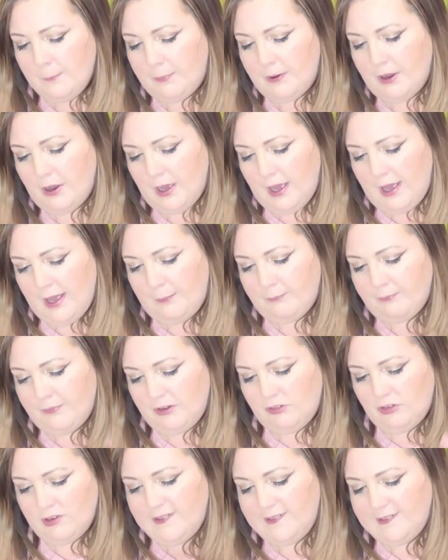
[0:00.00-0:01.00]
But um,
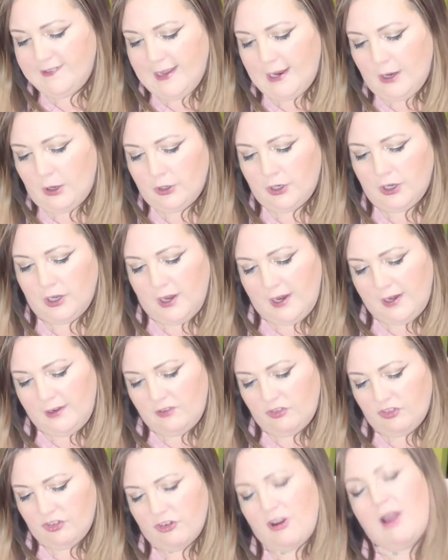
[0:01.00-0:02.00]
it does say on her
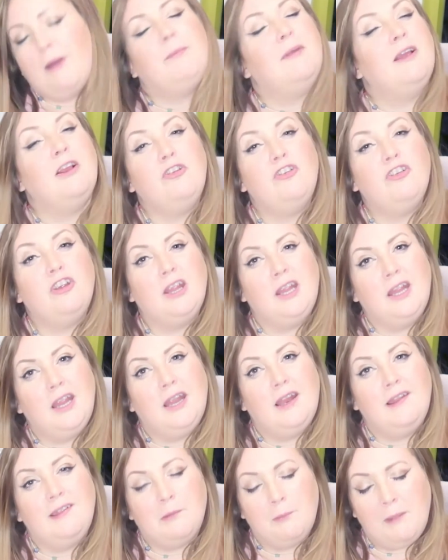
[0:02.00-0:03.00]
Instagram that she
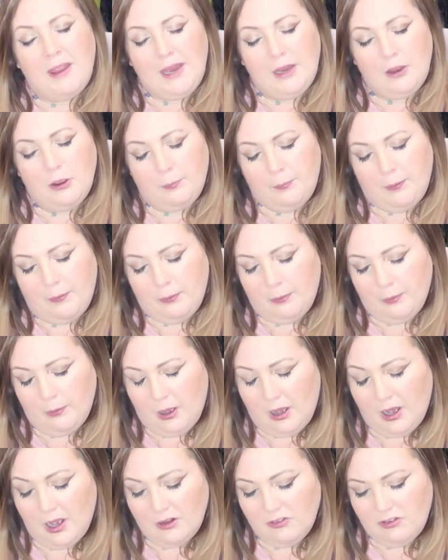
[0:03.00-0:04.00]
is makeup
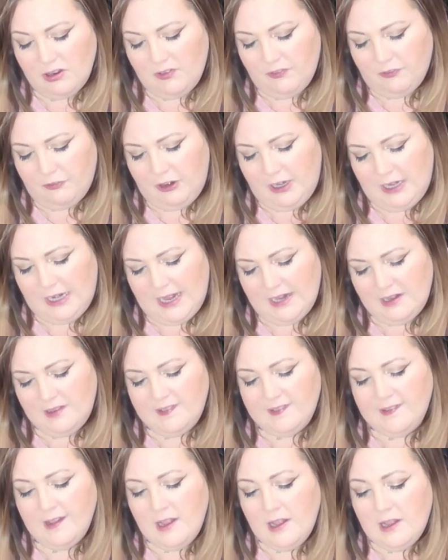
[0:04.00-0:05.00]
artist
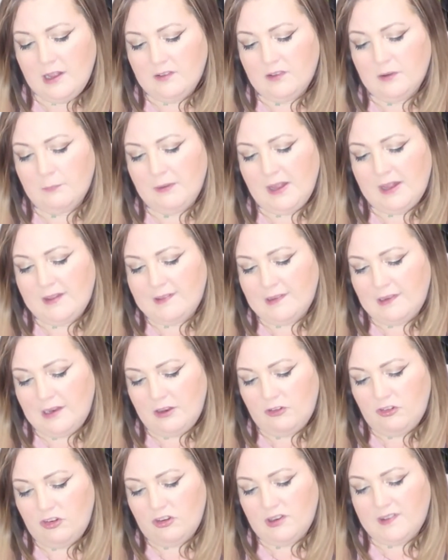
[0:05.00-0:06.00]
freelance so I'm guessing
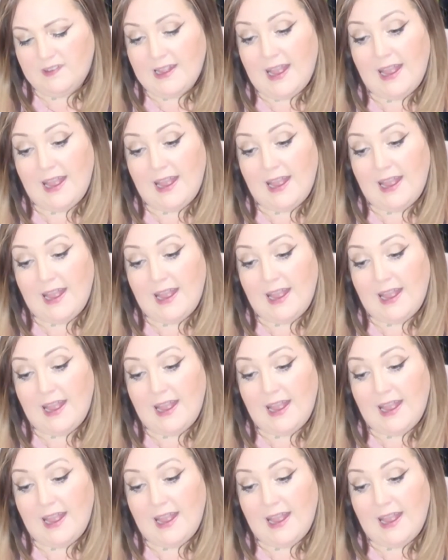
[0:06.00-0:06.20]
that she does